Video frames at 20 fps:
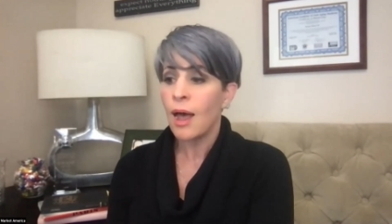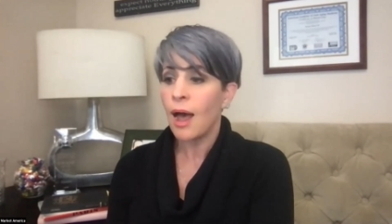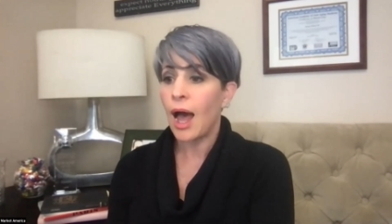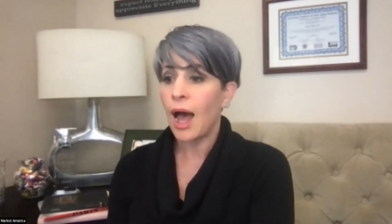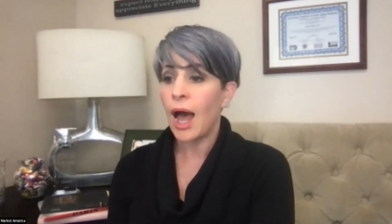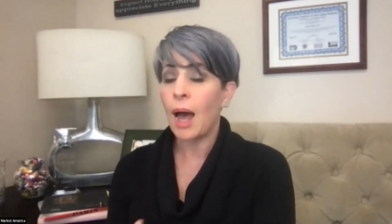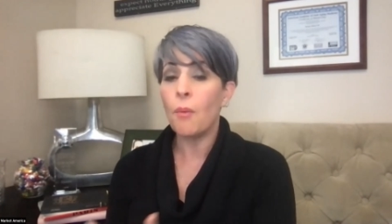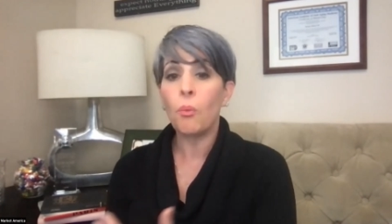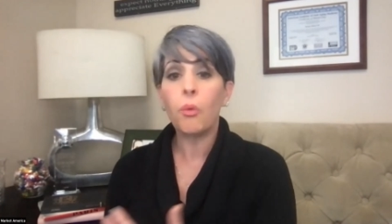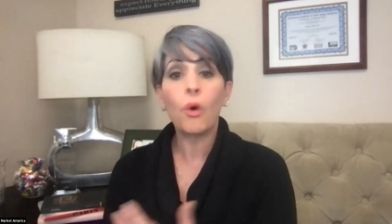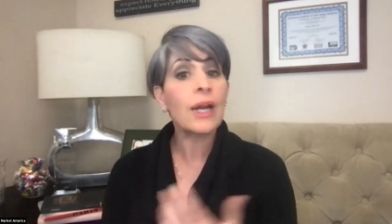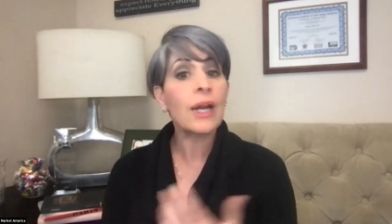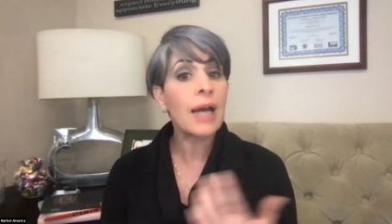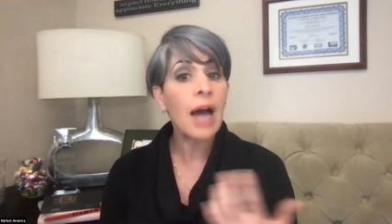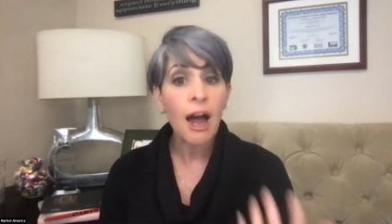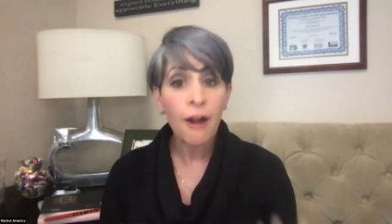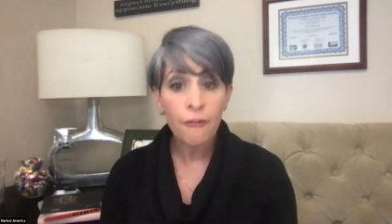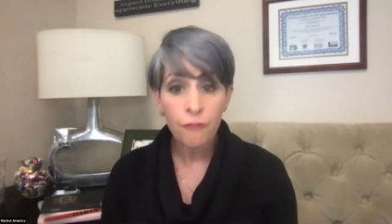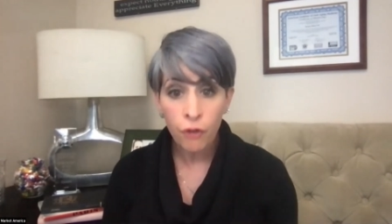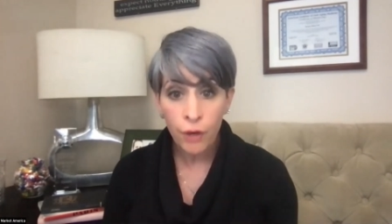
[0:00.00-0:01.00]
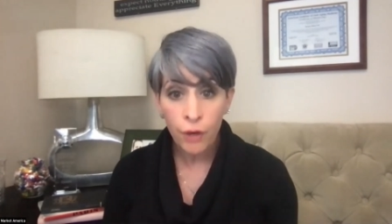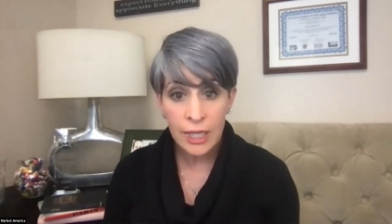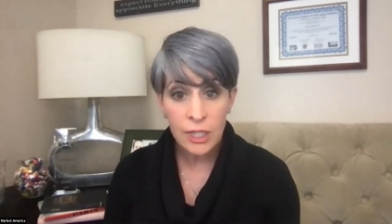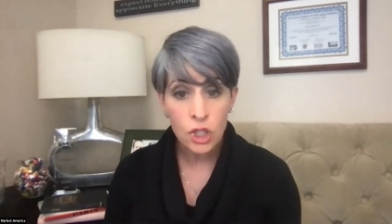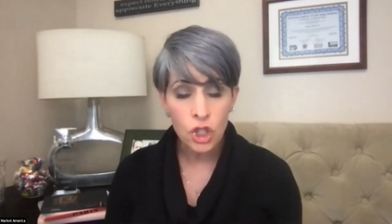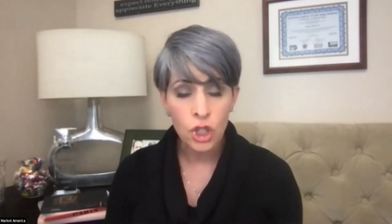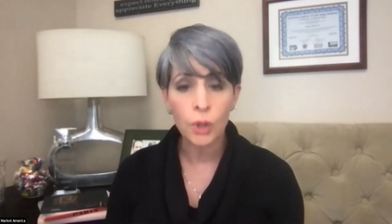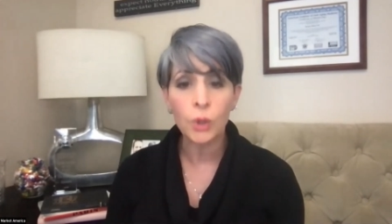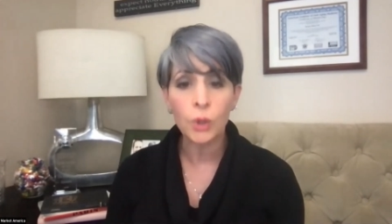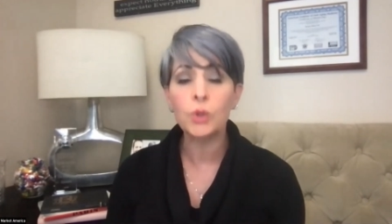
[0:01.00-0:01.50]
Uh, we're covering
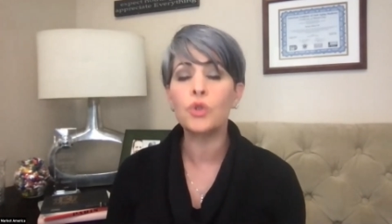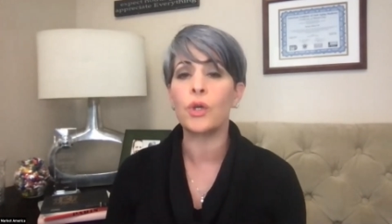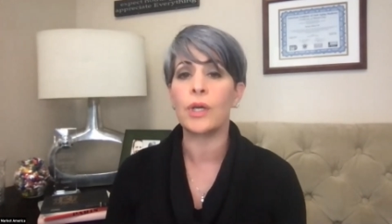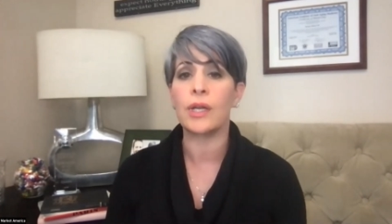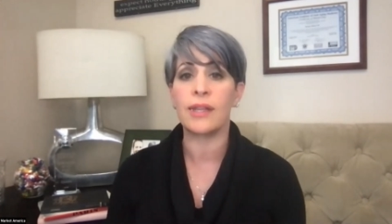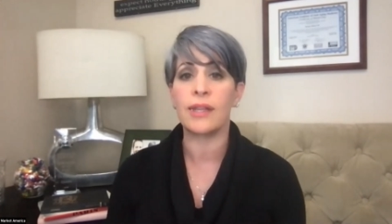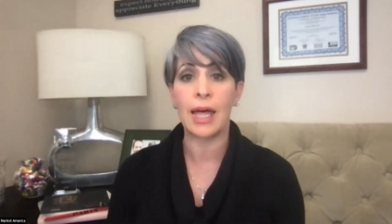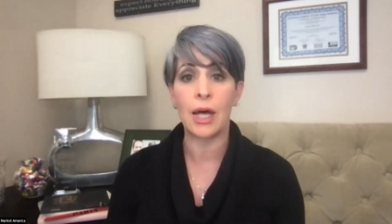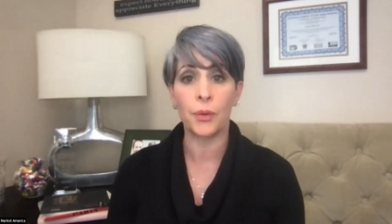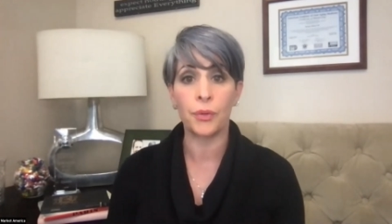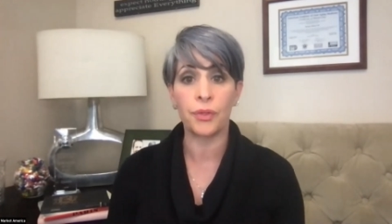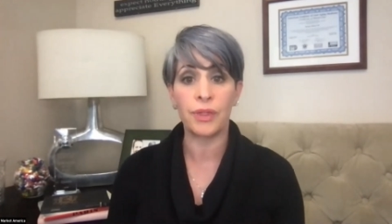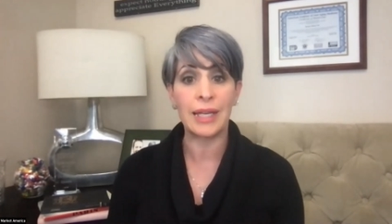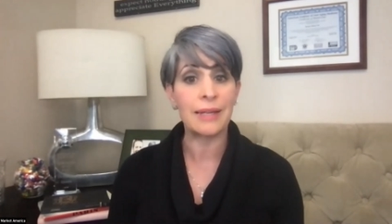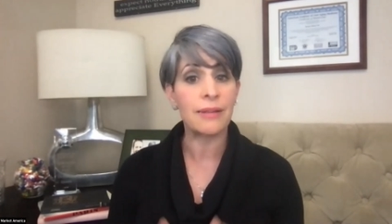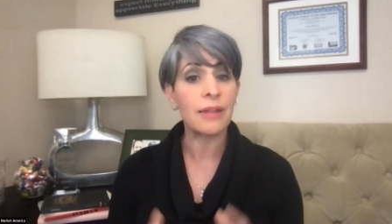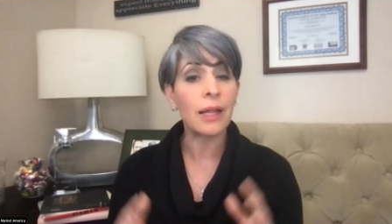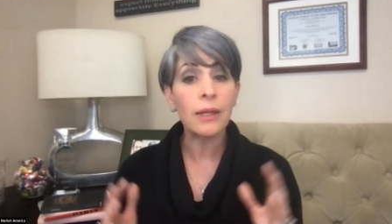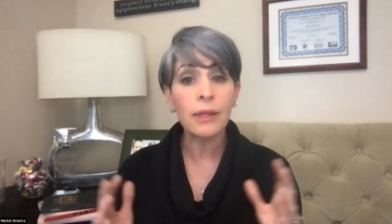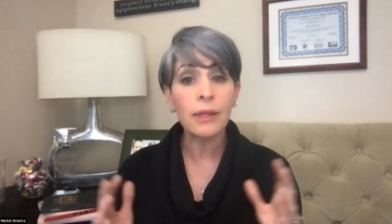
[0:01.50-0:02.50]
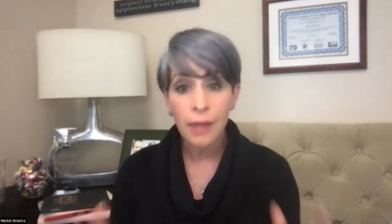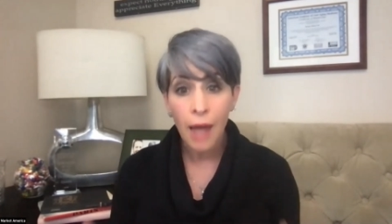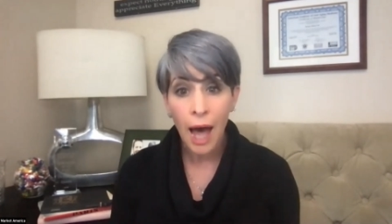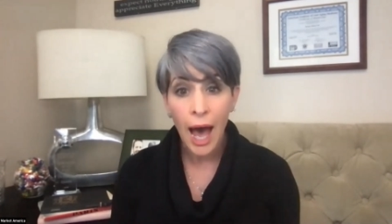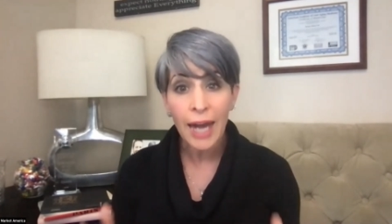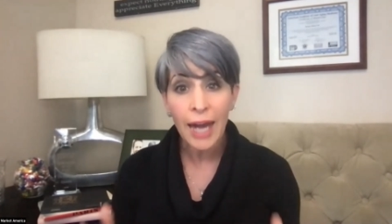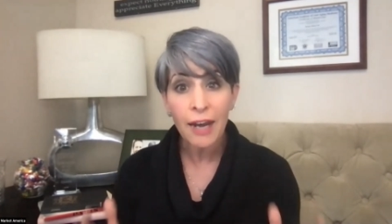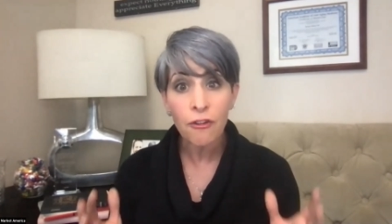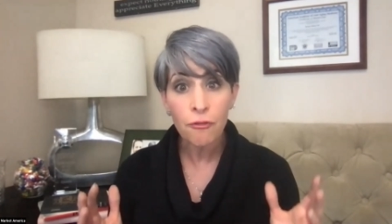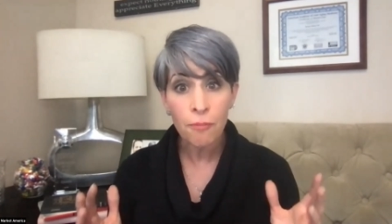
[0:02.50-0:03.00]
children's health needs. A
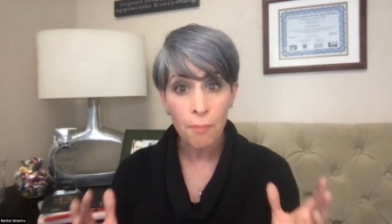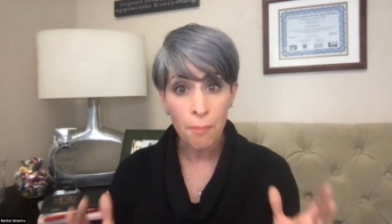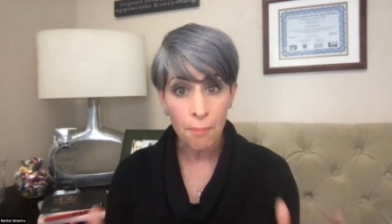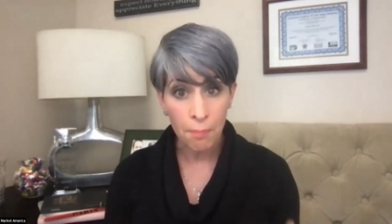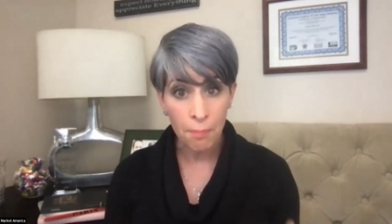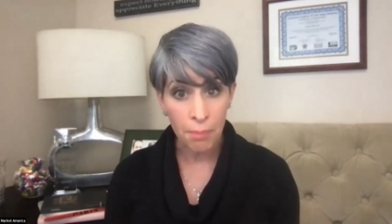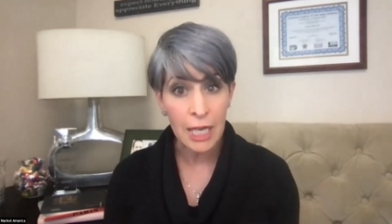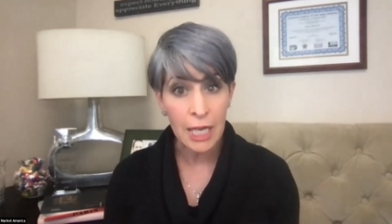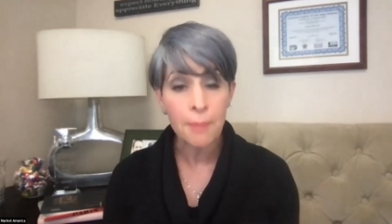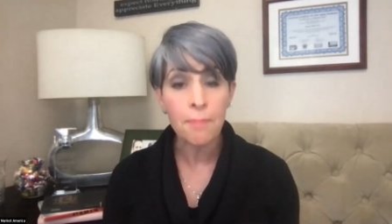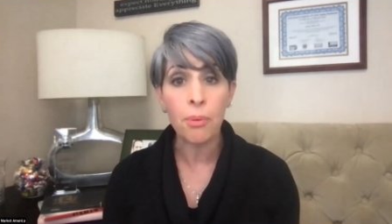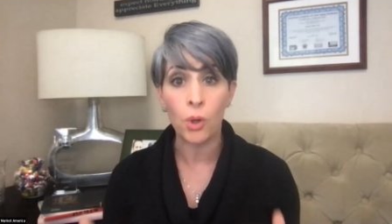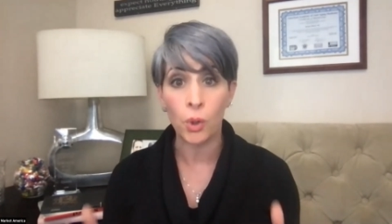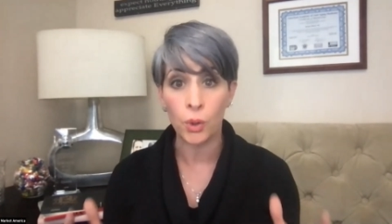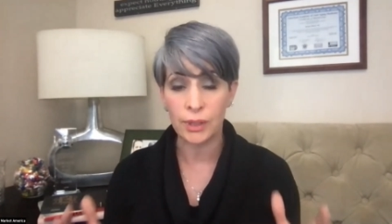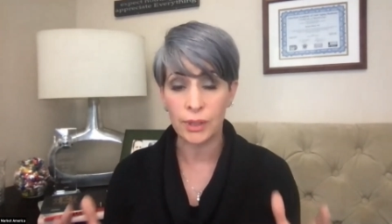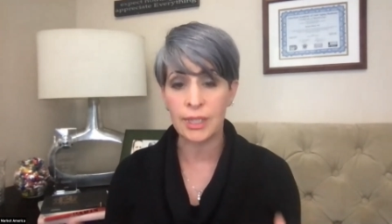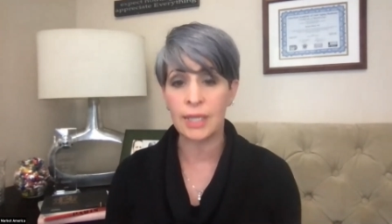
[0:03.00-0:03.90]
lot of people